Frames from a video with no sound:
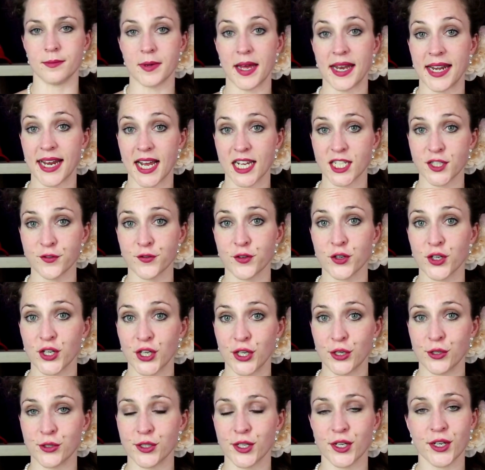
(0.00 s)
And as for
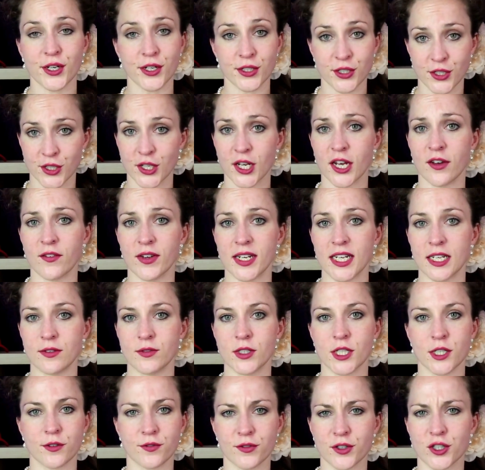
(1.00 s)
accusing
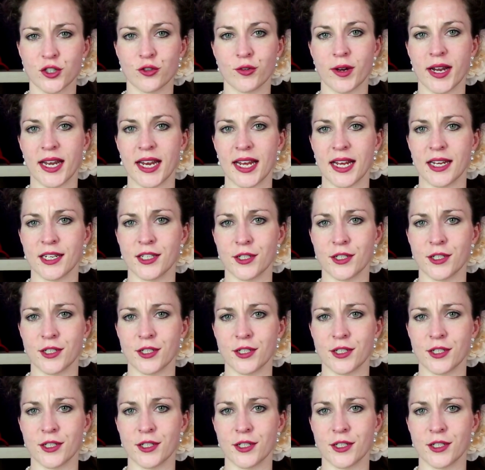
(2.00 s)
conservatives of retreating